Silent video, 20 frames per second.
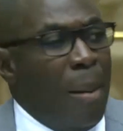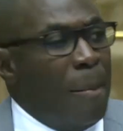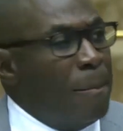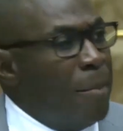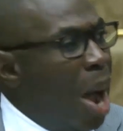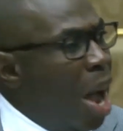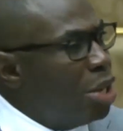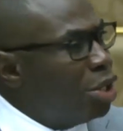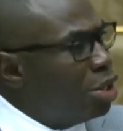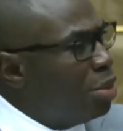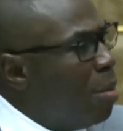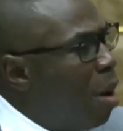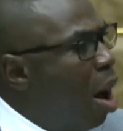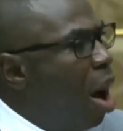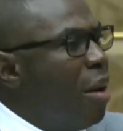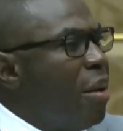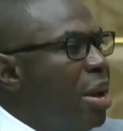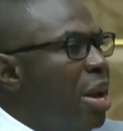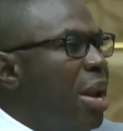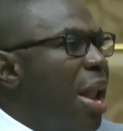Much
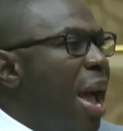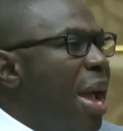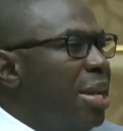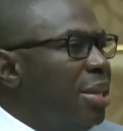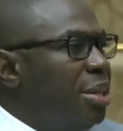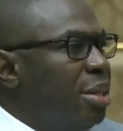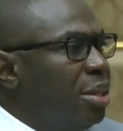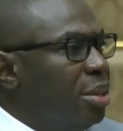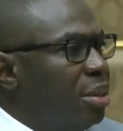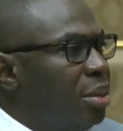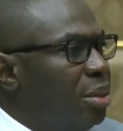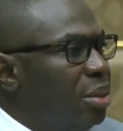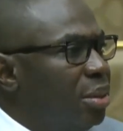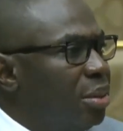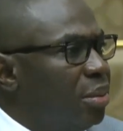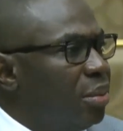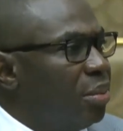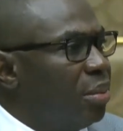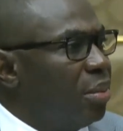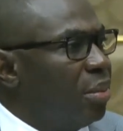more enlightened.
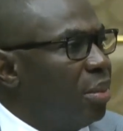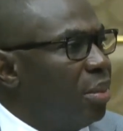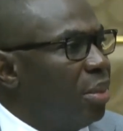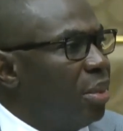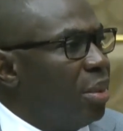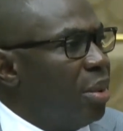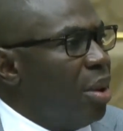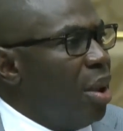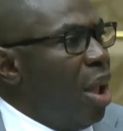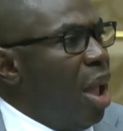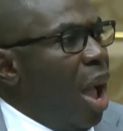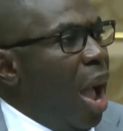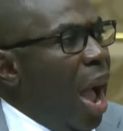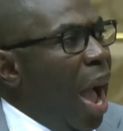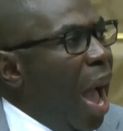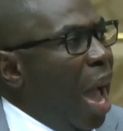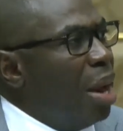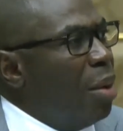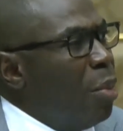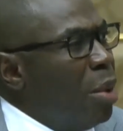
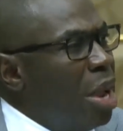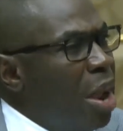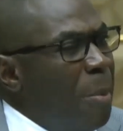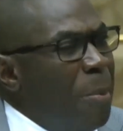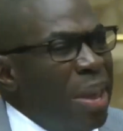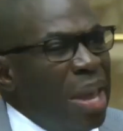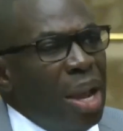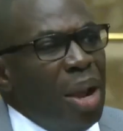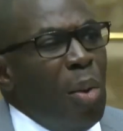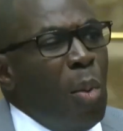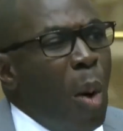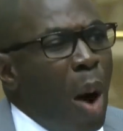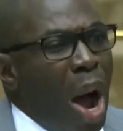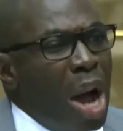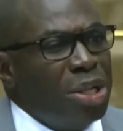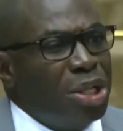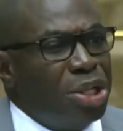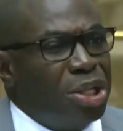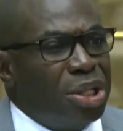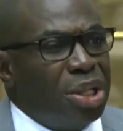And we're being
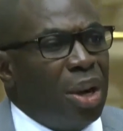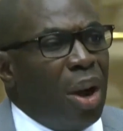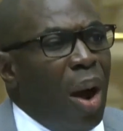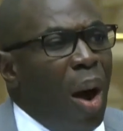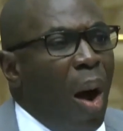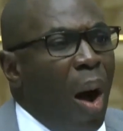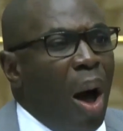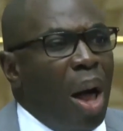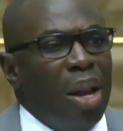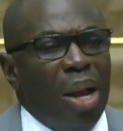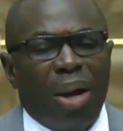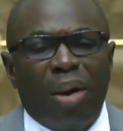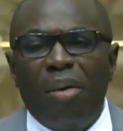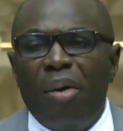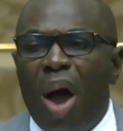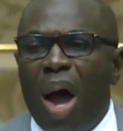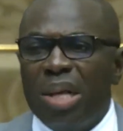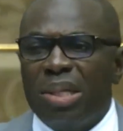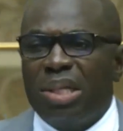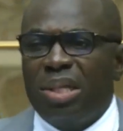watched all
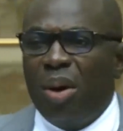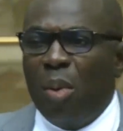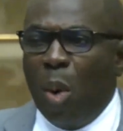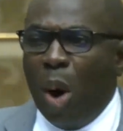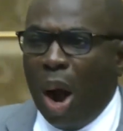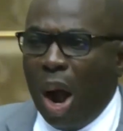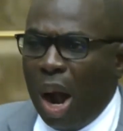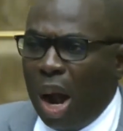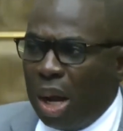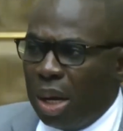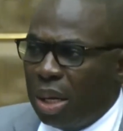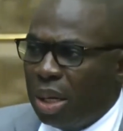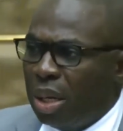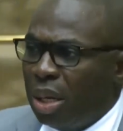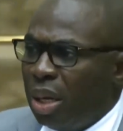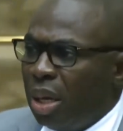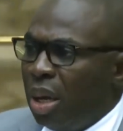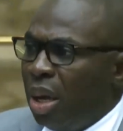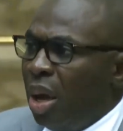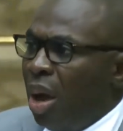across the world
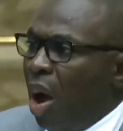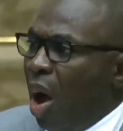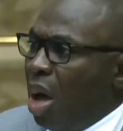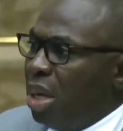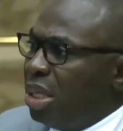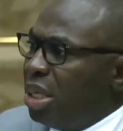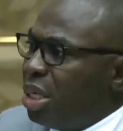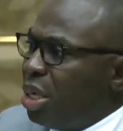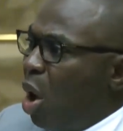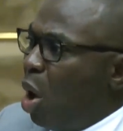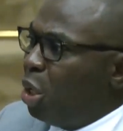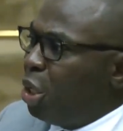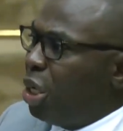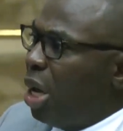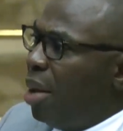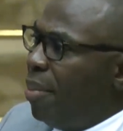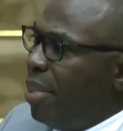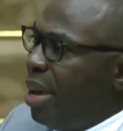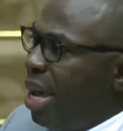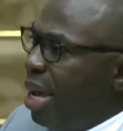on
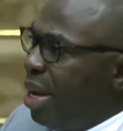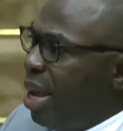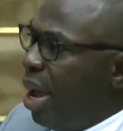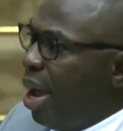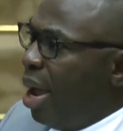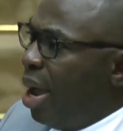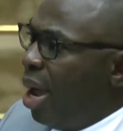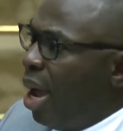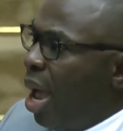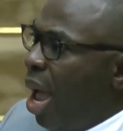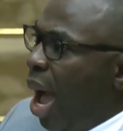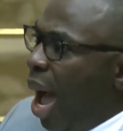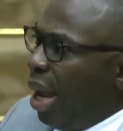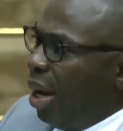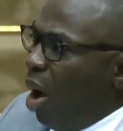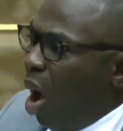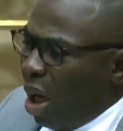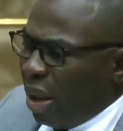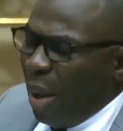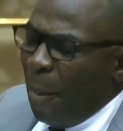social media
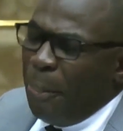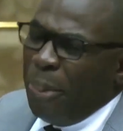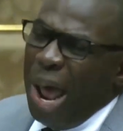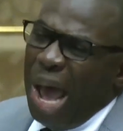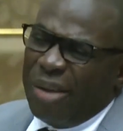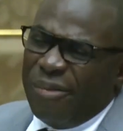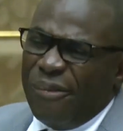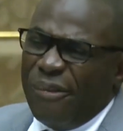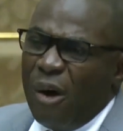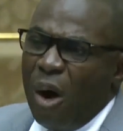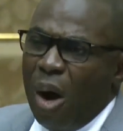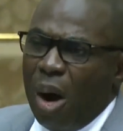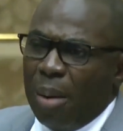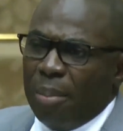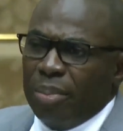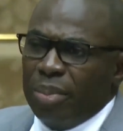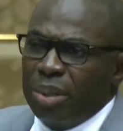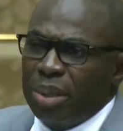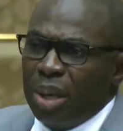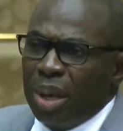and other
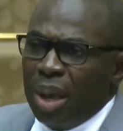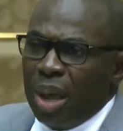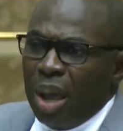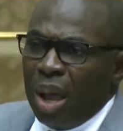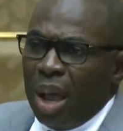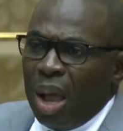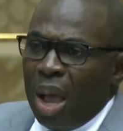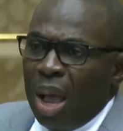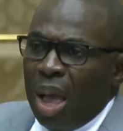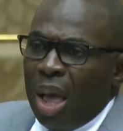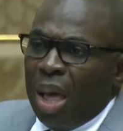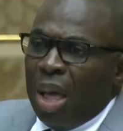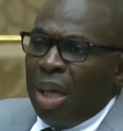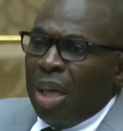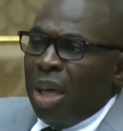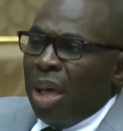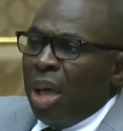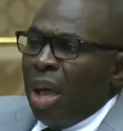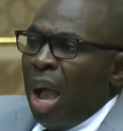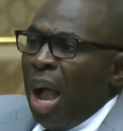platforms.
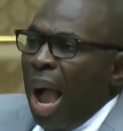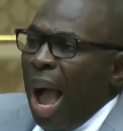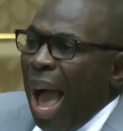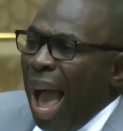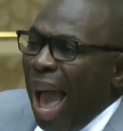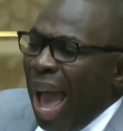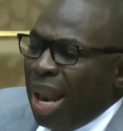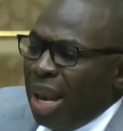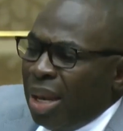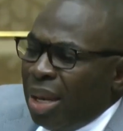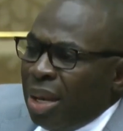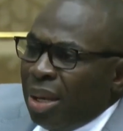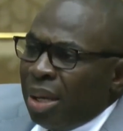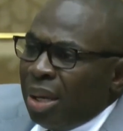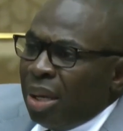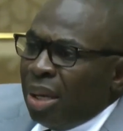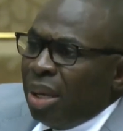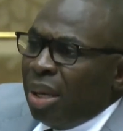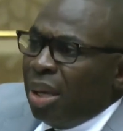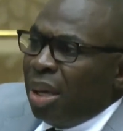And
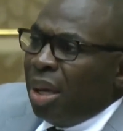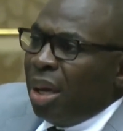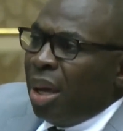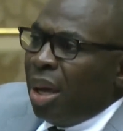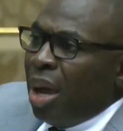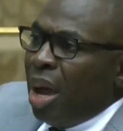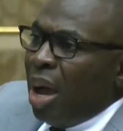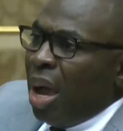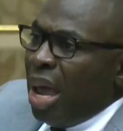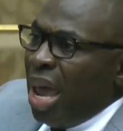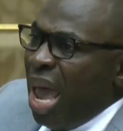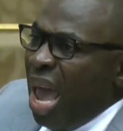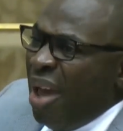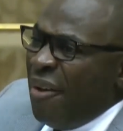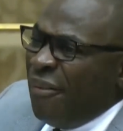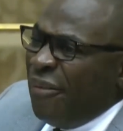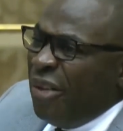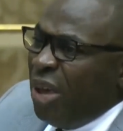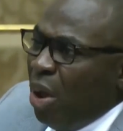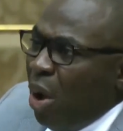
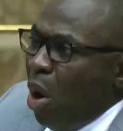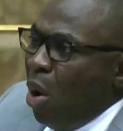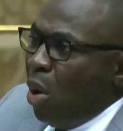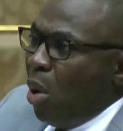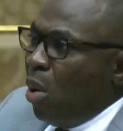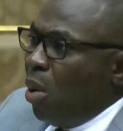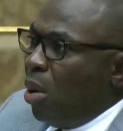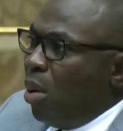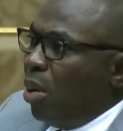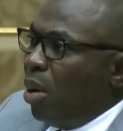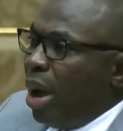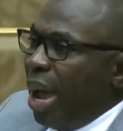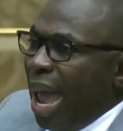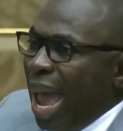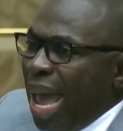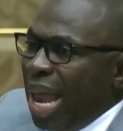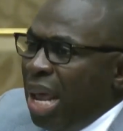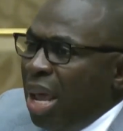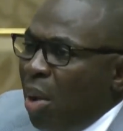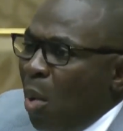if you,
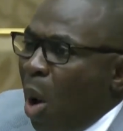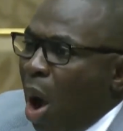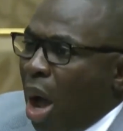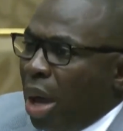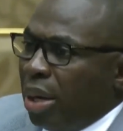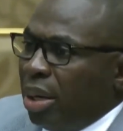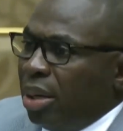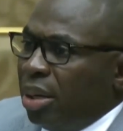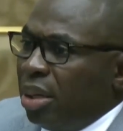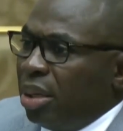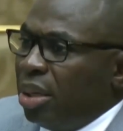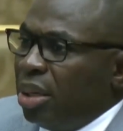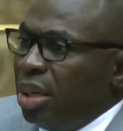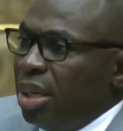anyone,